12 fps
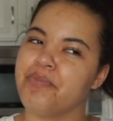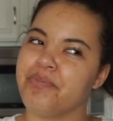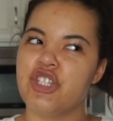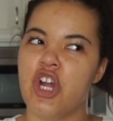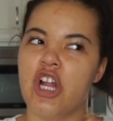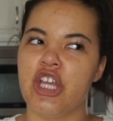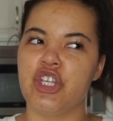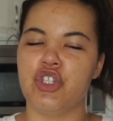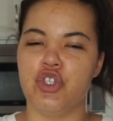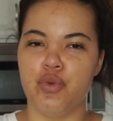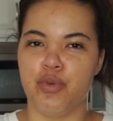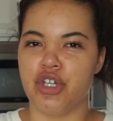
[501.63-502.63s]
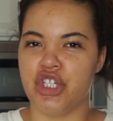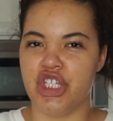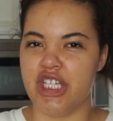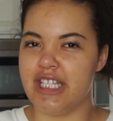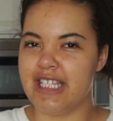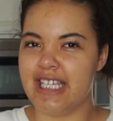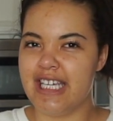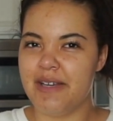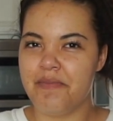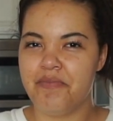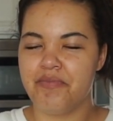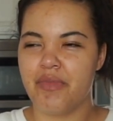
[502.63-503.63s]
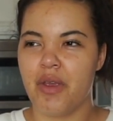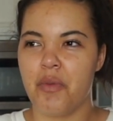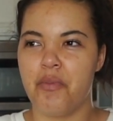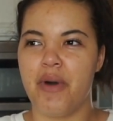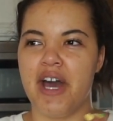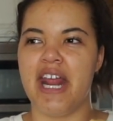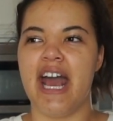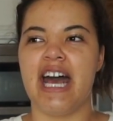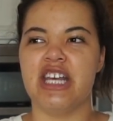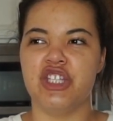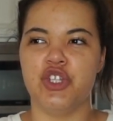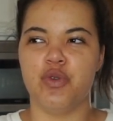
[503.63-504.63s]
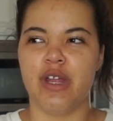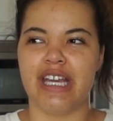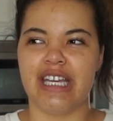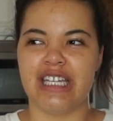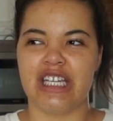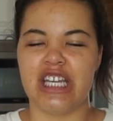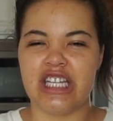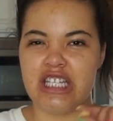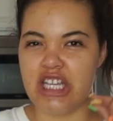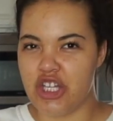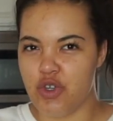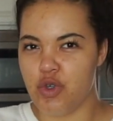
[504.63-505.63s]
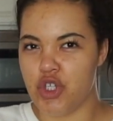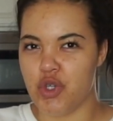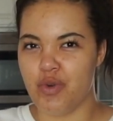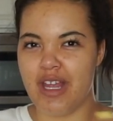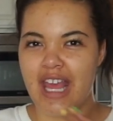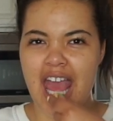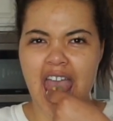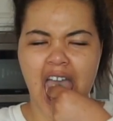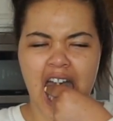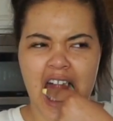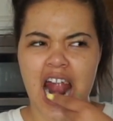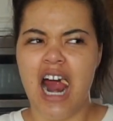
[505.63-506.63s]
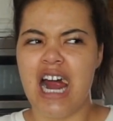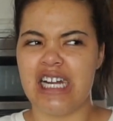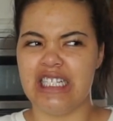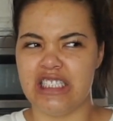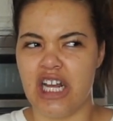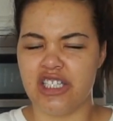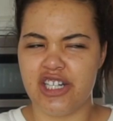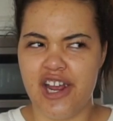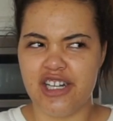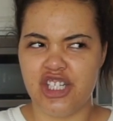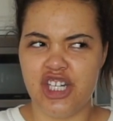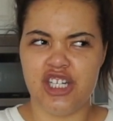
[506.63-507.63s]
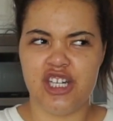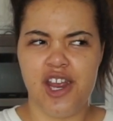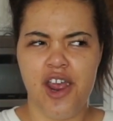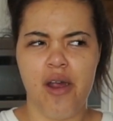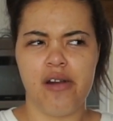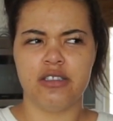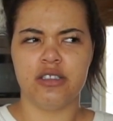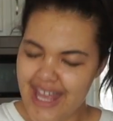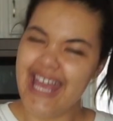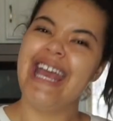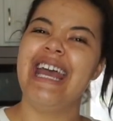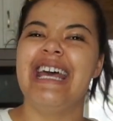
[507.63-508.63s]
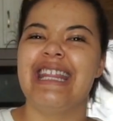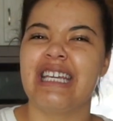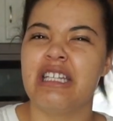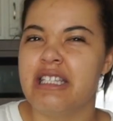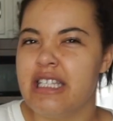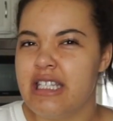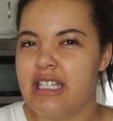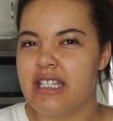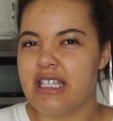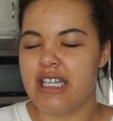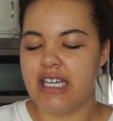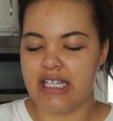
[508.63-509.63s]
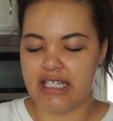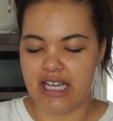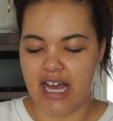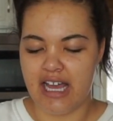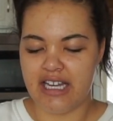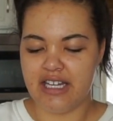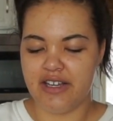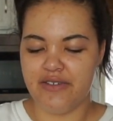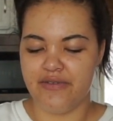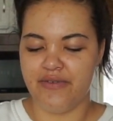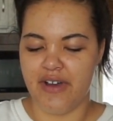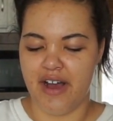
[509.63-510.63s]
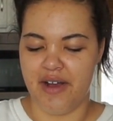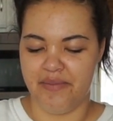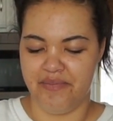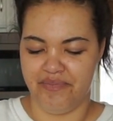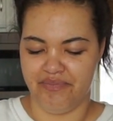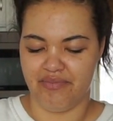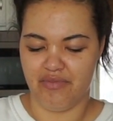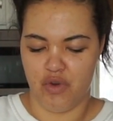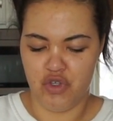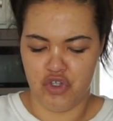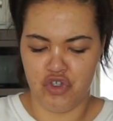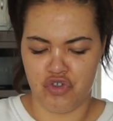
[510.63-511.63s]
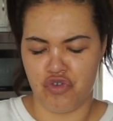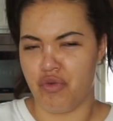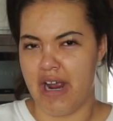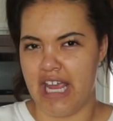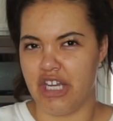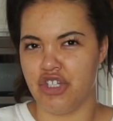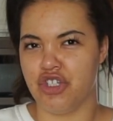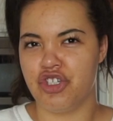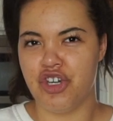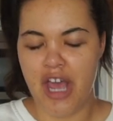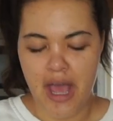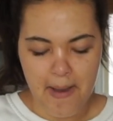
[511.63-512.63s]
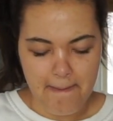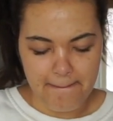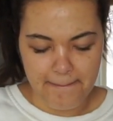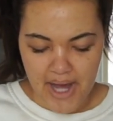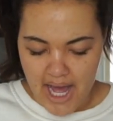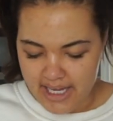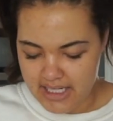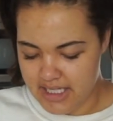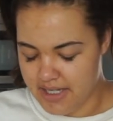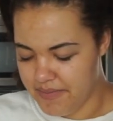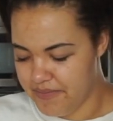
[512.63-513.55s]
it's not like super cheesy, but as you like continue chewing it, it does get cheesy. The consistency is kind of strange, but